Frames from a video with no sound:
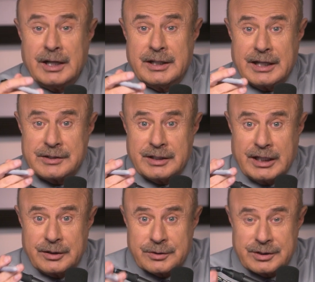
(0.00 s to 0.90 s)
doesn't
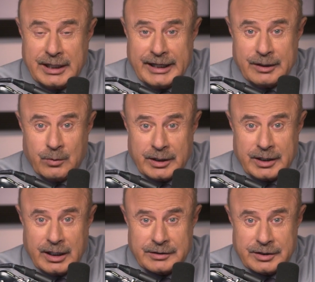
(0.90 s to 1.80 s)
understand what
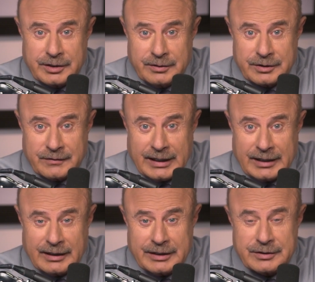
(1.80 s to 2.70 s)
constitutes a
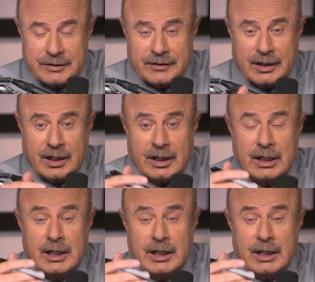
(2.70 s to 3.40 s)
violation of the law,